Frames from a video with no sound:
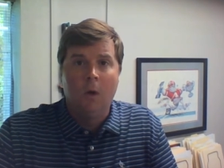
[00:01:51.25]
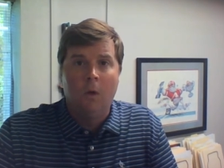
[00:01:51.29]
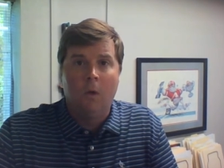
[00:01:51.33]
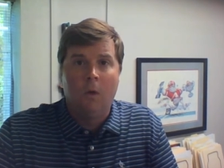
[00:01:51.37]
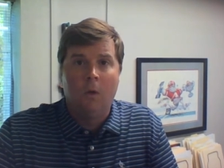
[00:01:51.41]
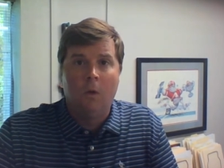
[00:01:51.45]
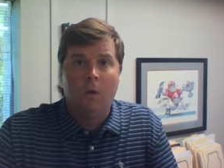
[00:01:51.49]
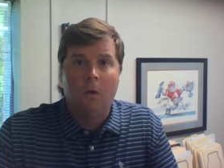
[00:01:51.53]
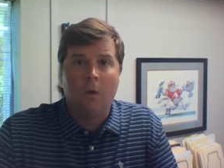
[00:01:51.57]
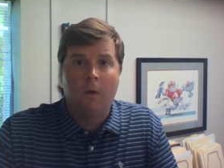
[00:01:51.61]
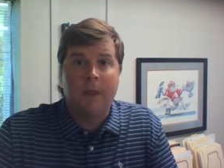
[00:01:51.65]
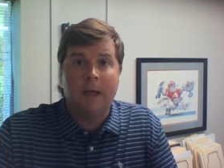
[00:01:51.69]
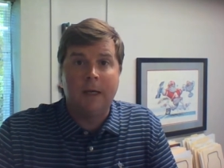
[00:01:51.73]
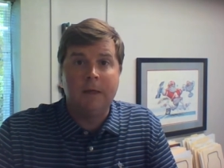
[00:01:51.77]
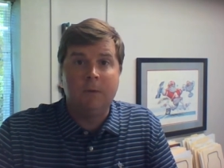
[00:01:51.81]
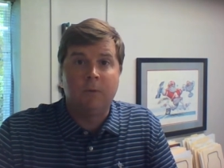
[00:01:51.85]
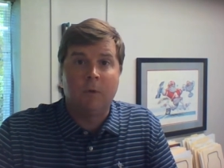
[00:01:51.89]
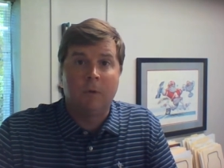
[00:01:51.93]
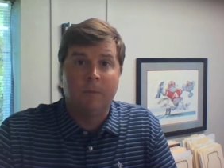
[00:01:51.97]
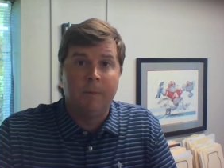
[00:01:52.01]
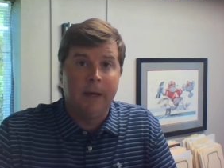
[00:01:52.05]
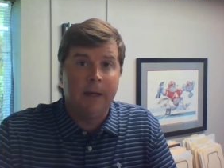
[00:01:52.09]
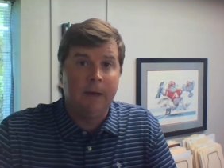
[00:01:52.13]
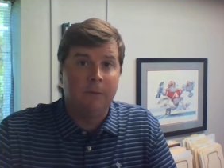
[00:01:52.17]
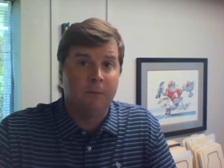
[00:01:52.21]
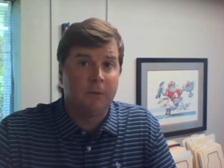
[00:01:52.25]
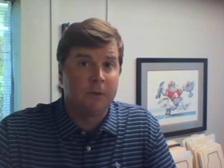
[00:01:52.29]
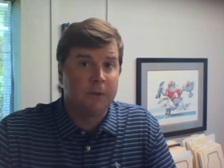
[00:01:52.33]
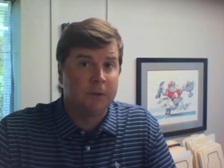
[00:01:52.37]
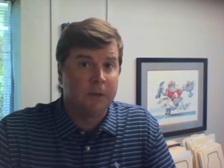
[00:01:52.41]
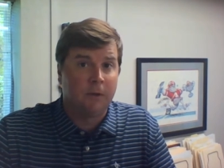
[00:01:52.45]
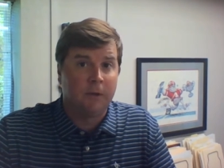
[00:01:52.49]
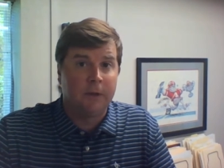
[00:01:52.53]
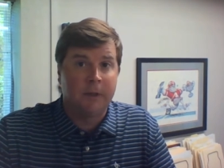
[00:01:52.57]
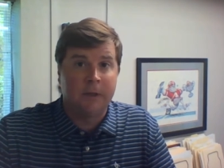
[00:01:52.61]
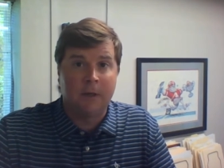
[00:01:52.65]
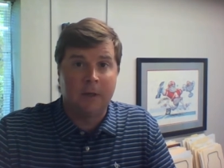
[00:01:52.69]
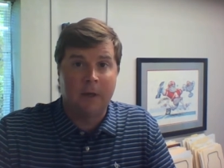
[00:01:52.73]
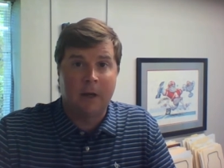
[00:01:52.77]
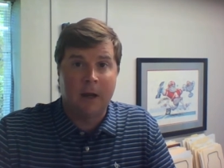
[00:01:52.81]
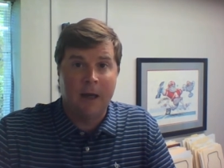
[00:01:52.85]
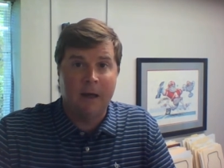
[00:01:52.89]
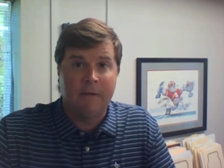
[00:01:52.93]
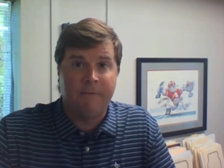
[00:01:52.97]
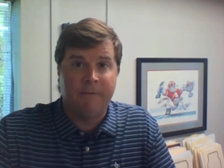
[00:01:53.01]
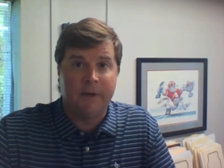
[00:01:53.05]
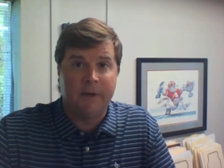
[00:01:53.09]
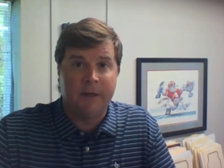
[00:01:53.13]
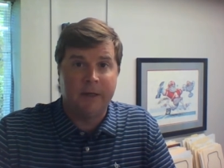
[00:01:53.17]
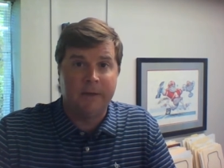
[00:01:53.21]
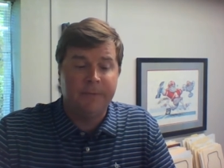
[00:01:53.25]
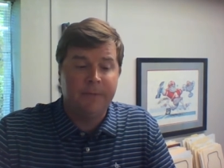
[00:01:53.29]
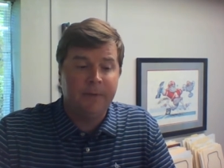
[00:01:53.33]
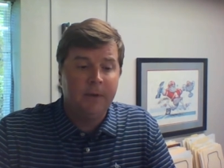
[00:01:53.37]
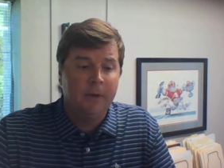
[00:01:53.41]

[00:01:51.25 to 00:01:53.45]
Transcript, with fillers: or they remain resilient and confident.